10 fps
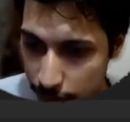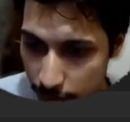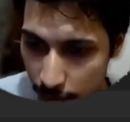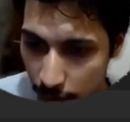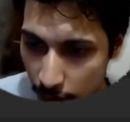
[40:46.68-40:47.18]

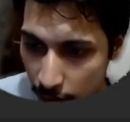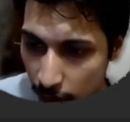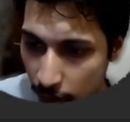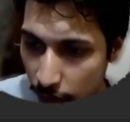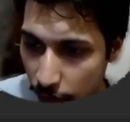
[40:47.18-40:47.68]
where I
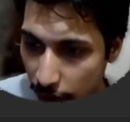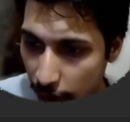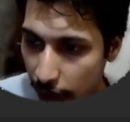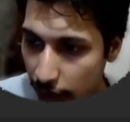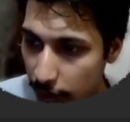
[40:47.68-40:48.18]
write
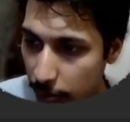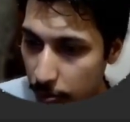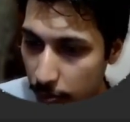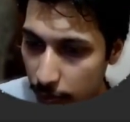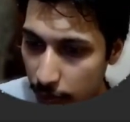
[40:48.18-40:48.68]
this
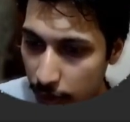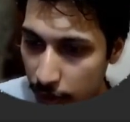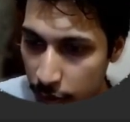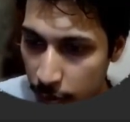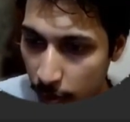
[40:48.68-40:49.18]
problem.
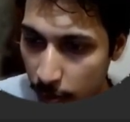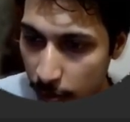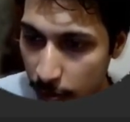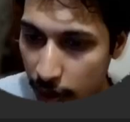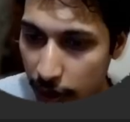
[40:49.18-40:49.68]
Yes,
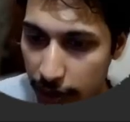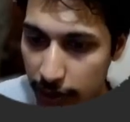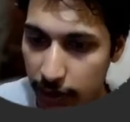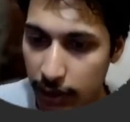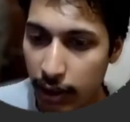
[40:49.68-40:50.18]

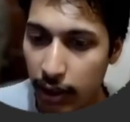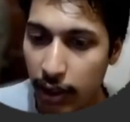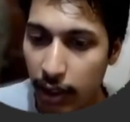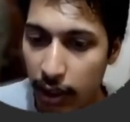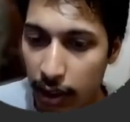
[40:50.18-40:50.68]

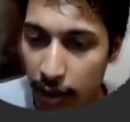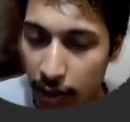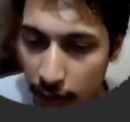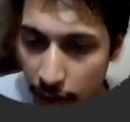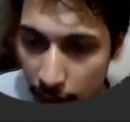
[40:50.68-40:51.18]
write a
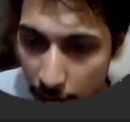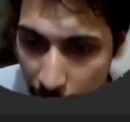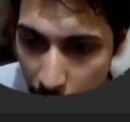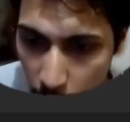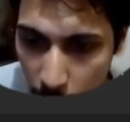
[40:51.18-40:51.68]
program.
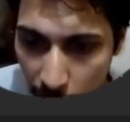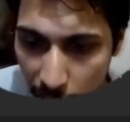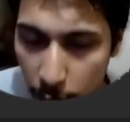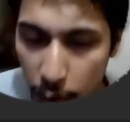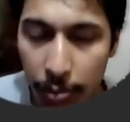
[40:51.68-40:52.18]
WAPs
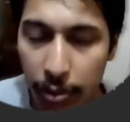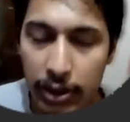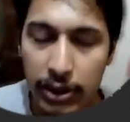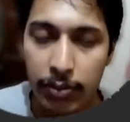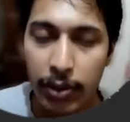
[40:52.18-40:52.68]
may all
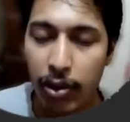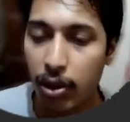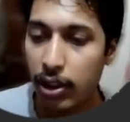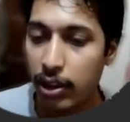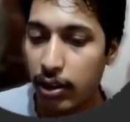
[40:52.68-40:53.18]
write a
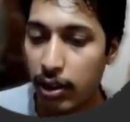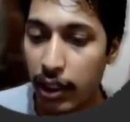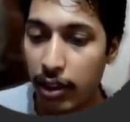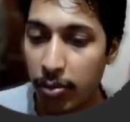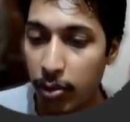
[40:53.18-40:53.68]
program
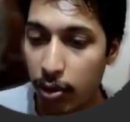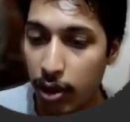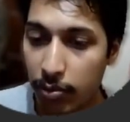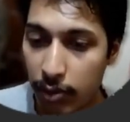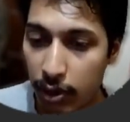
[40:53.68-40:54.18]

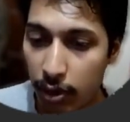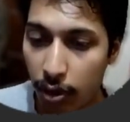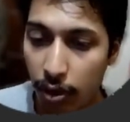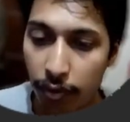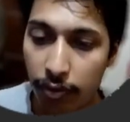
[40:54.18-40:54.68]
or
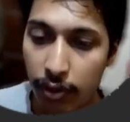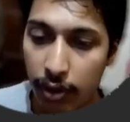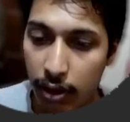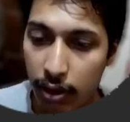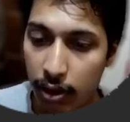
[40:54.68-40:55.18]
to
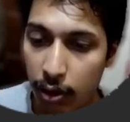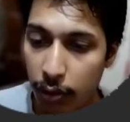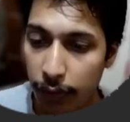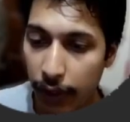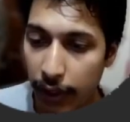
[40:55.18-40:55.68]
find out a
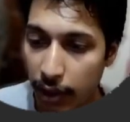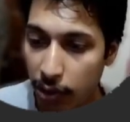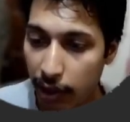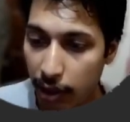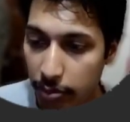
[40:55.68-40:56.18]
number is a
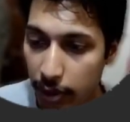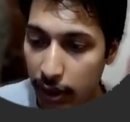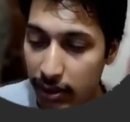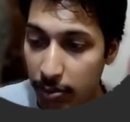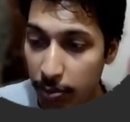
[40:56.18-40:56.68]

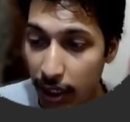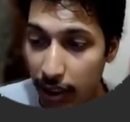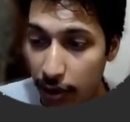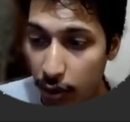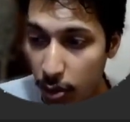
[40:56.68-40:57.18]
palindrome or
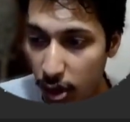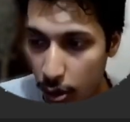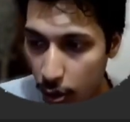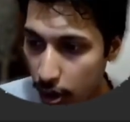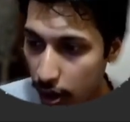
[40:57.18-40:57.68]
not. If
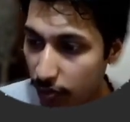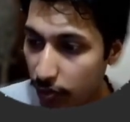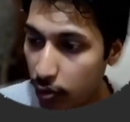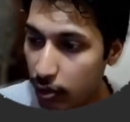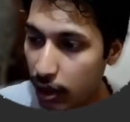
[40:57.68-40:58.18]
user gives a
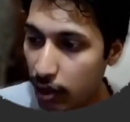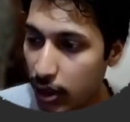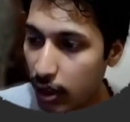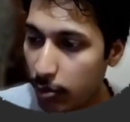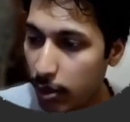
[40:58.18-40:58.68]
number by the
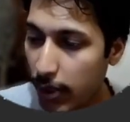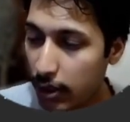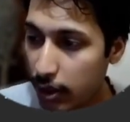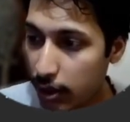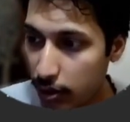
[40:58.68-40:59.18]
using
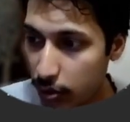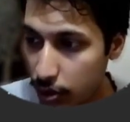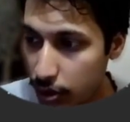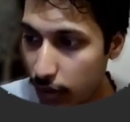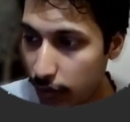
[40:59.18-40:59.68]
of keyboard,